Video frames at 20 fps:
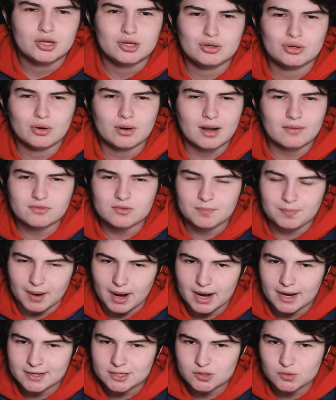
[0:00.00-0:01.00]
You don't have to
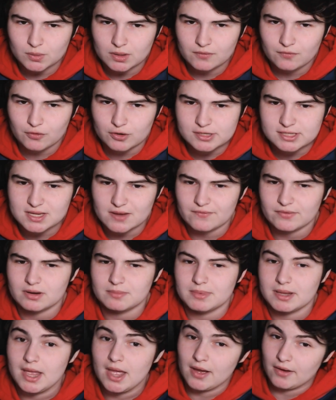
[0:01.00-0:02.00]
bind 24/7 to
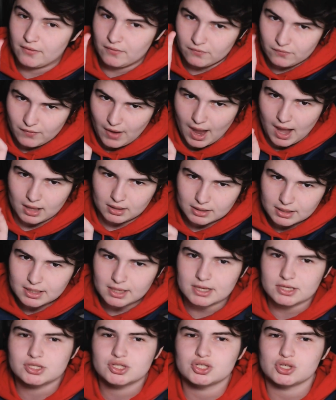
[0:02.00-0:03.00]
be valid
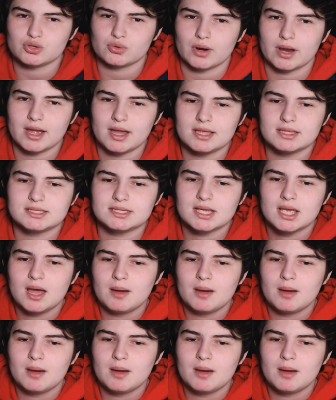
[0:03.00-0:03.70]
as trans,